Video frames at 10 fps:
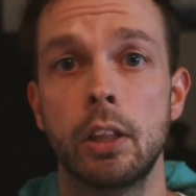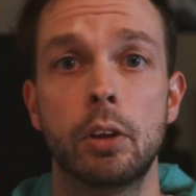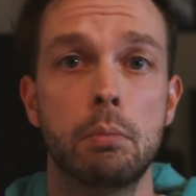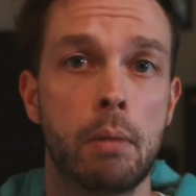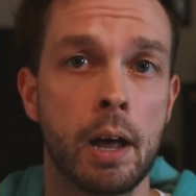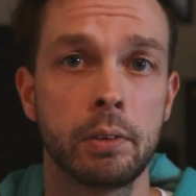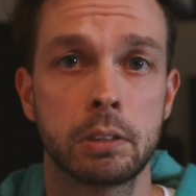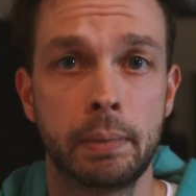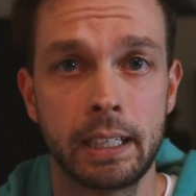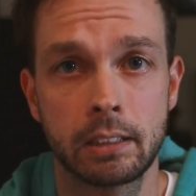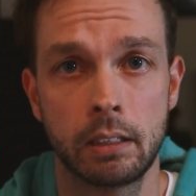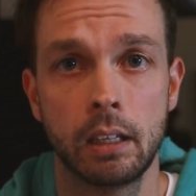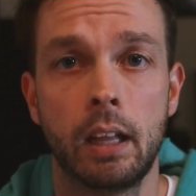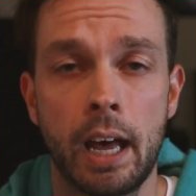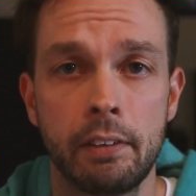they're models based on a
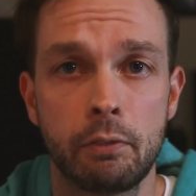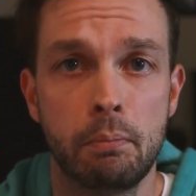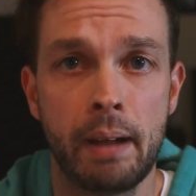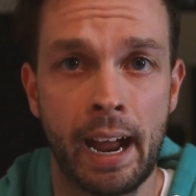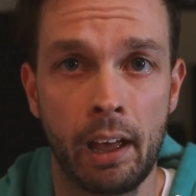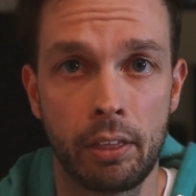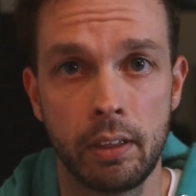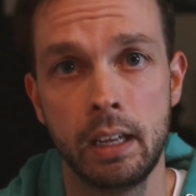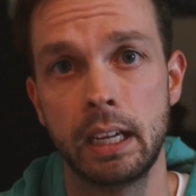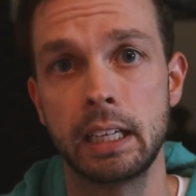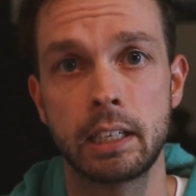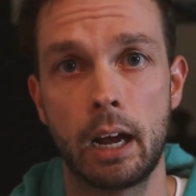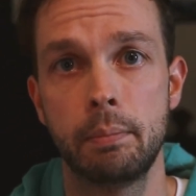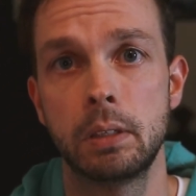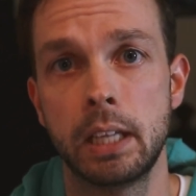lot of math and
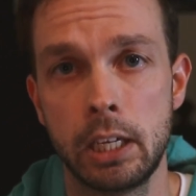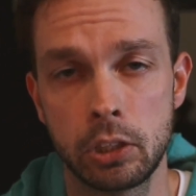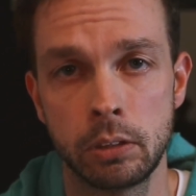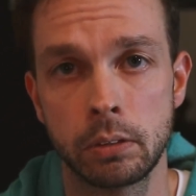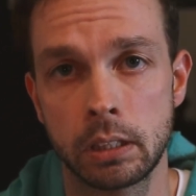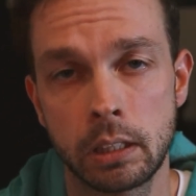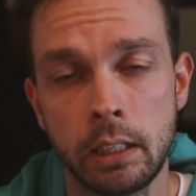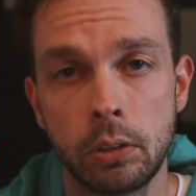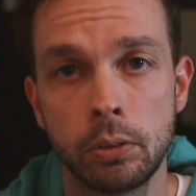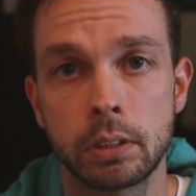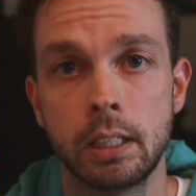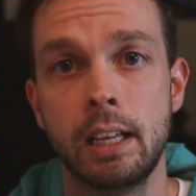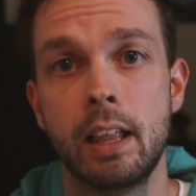computational skills